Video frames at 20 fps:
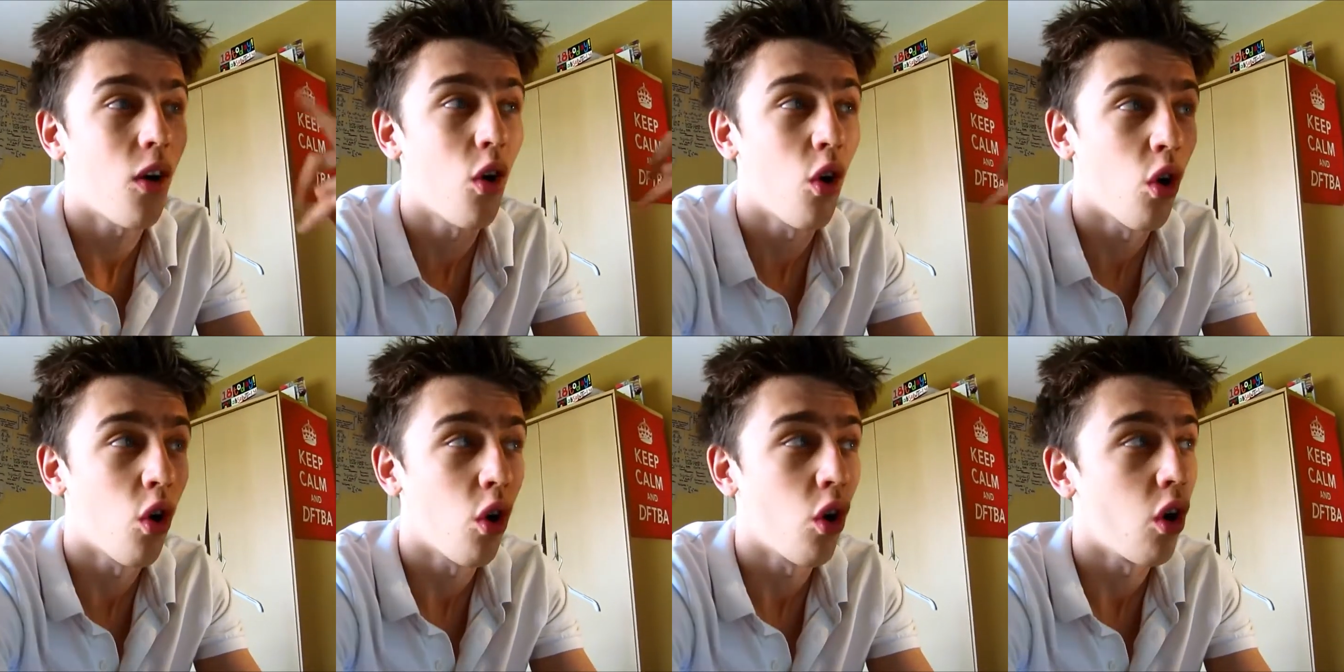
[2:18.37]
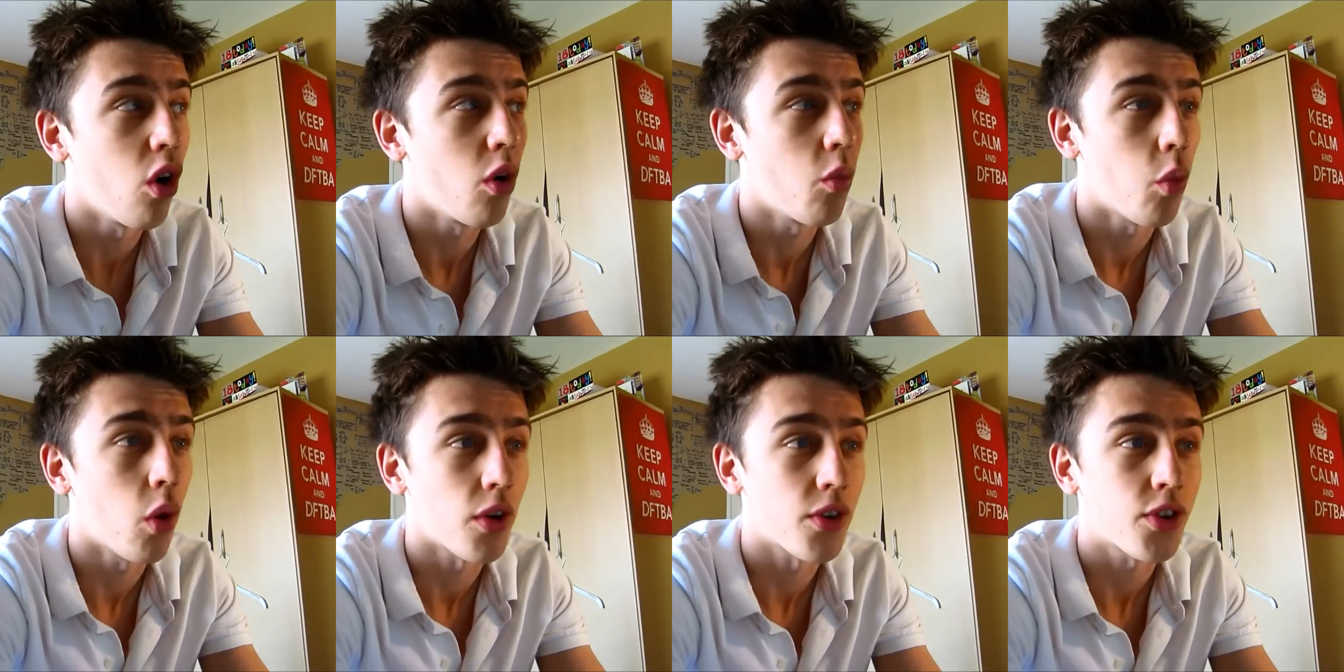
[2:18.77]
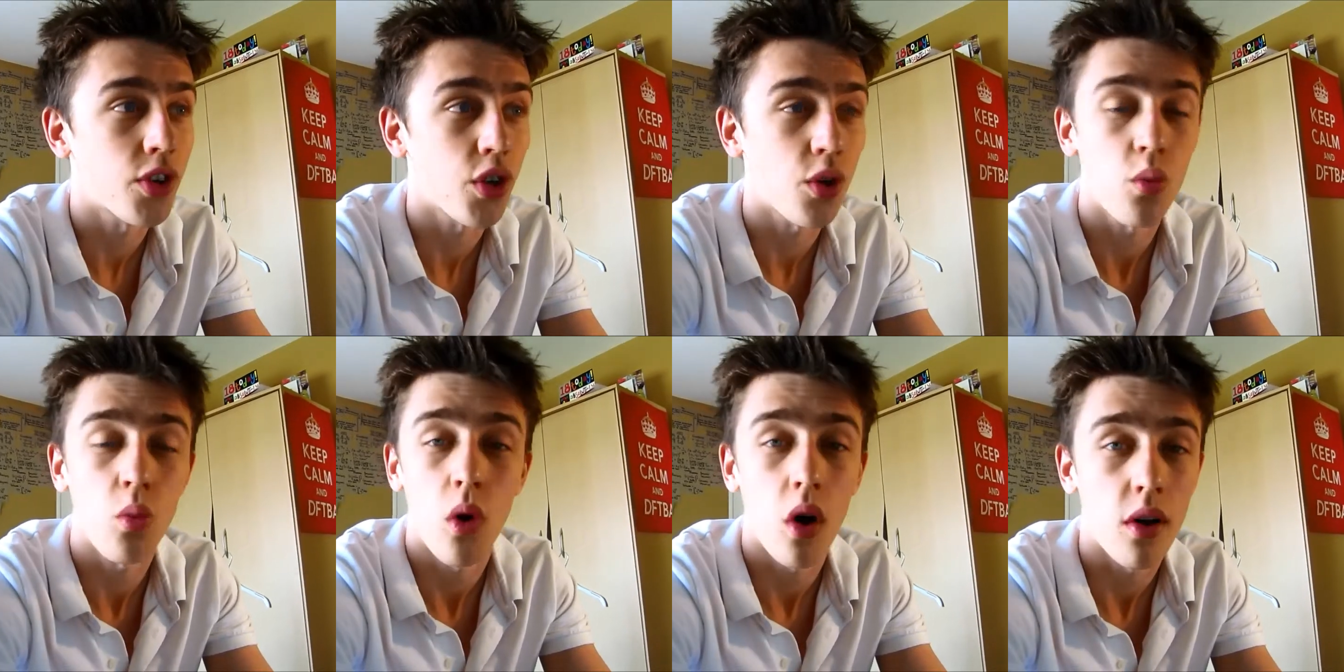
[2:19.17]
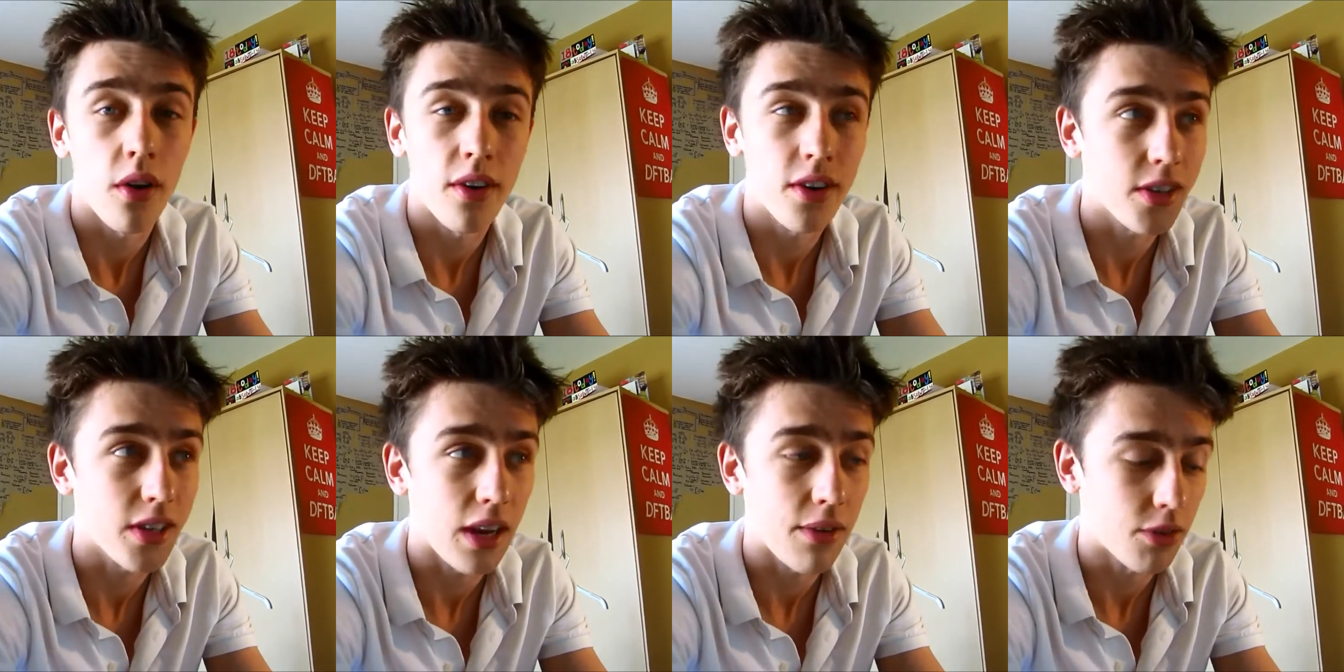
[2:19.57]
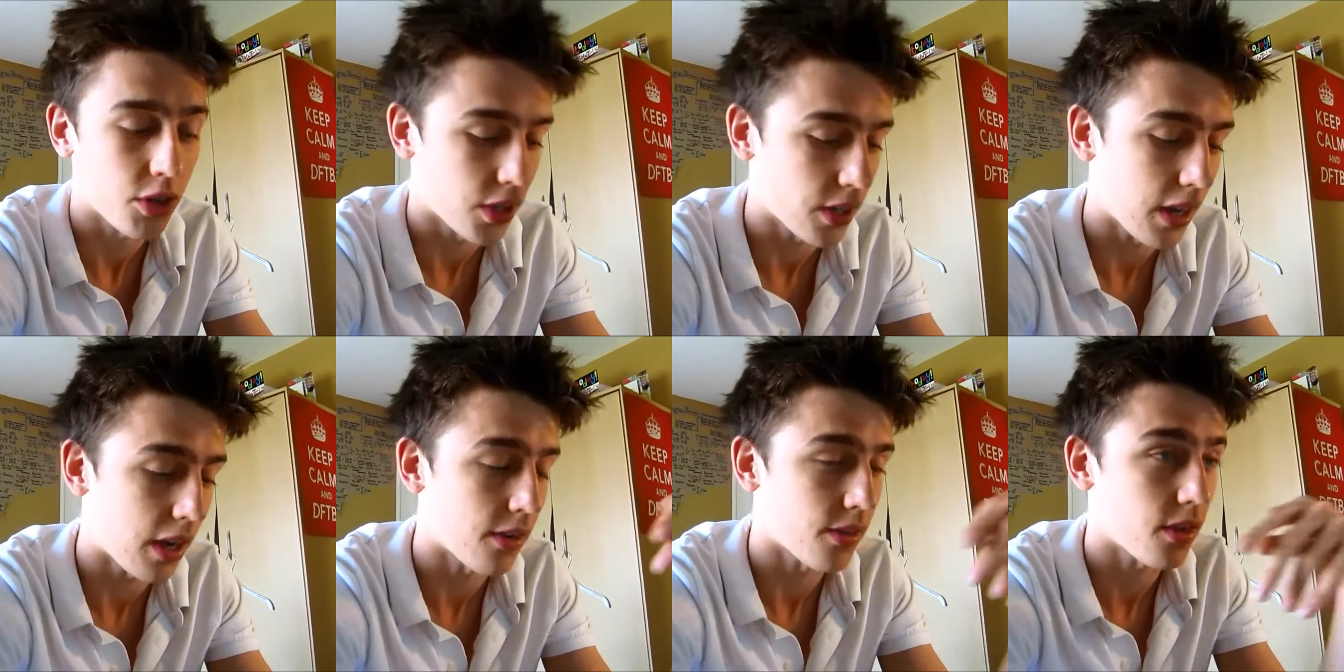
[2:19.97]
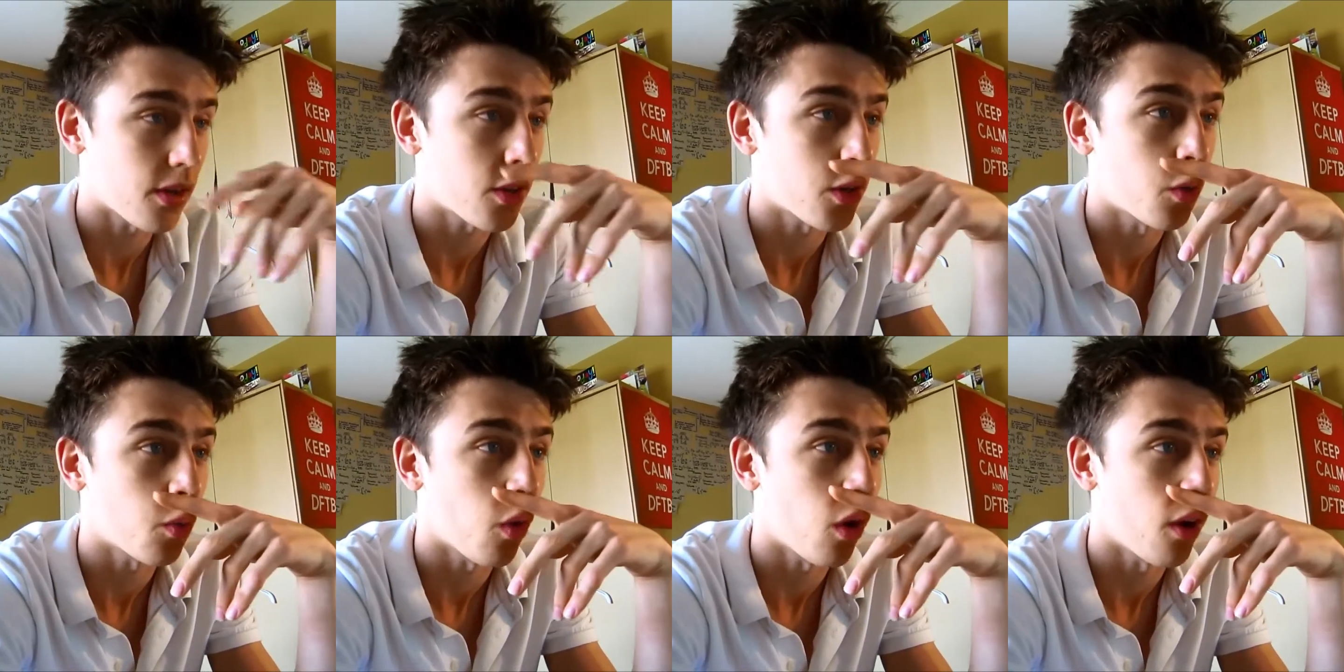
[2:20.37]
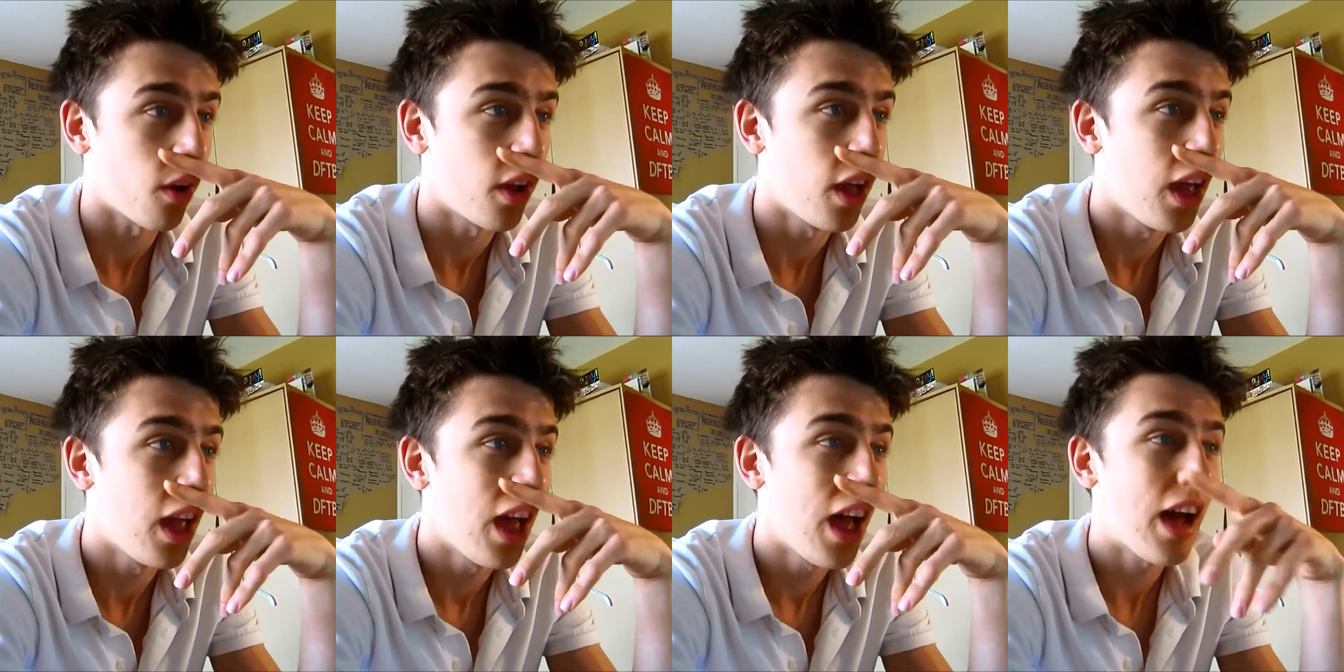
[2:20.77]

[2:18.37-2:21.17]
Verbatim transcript: or 1 2 1, because it averages out as a 2 1.